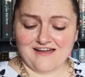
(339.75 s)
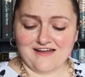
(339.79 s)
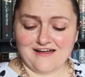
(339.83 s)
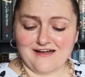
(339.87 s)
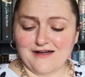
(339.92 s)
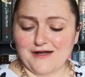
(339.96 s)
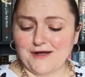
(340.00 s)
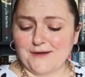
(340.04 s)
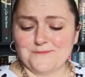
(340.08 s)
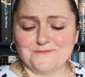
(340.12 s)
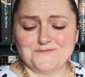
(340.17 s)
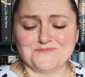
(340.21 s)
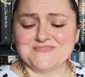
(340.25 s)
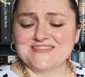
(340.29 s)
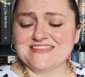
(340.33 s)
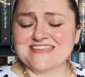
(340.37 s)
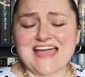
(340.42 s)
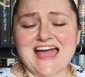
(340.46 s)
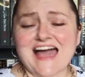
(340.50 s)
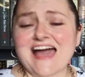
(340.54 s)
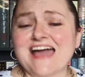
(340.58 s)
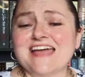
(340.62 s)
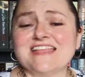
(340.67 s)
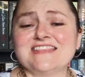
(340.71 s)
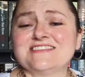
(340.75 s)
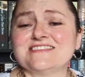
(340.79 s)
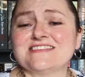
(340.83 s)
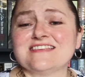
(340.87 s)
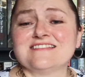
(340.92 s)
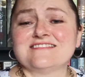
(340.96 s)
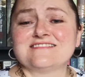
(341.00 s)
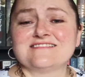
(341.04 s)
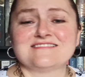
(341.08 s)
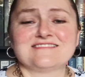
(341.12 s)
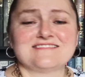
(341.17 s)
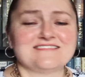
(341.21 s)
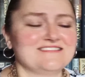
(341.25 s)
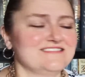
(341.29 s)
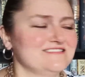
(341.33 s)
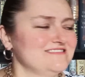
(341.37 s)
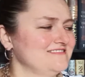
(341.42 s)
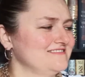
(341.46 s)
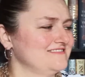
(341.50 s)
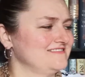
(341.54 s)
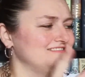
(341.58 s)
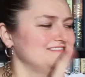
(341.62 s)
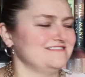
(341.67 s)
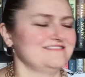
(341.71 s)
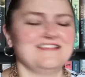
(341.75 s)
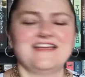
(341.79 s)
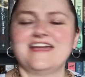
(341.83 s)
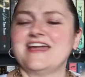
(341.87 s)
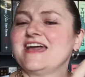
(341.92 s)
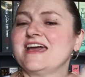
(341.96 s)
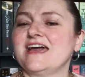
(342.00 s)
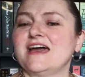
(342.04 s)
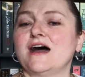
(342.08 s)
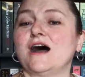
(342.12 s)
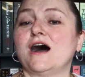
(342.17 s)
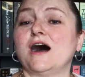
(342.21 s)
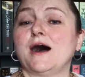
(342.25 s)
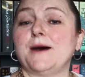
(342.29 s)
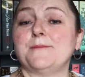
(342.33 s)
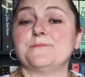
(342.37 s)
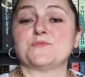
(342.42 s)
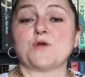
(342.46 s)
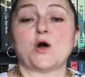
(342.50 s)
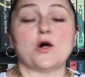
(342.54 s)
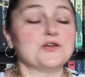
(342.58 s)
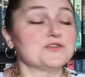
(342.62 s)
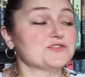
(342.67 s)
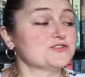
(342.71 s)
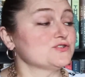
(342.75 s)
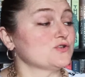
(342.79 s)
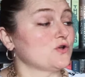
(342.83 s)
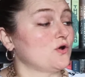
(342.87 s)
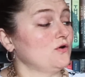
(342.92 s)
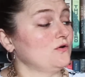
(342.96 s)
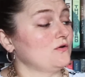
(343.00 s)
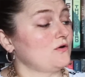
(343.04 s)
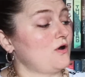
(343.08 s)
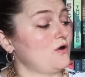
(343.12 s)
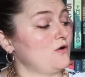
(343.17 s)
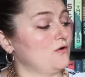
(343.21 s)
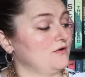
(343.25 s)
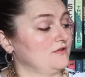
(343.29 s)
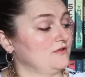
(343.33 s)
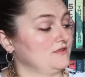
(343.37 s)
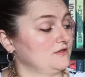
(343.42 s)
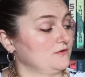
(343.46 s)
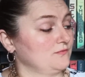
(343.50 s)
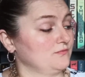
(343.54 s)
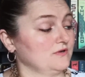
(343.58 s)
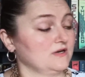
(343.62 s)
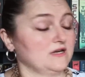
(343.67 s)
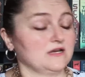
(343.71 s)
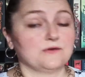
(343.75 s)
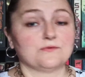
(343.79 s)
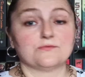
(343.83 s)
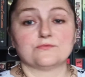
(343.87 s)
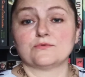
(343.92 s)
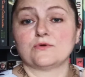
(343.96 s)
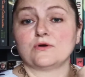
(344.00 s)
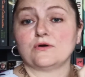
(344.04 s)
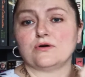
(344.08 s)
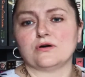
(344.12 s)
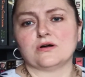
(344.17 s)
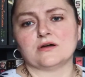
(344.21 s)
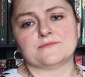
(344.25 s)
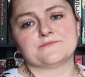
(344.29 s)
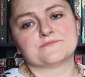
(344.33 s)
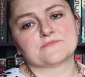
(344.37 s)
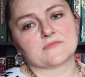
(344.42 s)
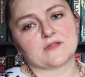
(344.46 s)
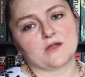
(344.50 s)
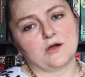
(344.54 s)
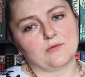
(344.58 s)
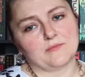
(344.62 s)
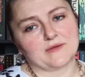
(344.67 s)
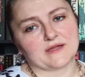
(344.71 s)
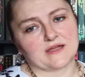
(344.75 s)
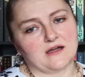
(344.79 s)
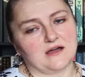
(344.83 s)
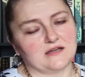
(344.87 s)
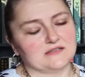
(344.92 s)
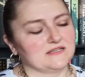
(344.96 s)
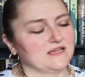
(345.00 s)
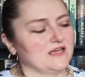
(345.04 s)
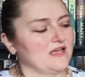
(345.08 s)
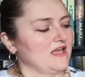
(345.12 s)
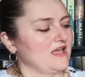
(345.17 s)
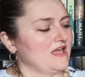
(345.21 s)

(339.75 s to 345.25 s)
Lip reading: Yeah, it's also, oh, the really, oh my god,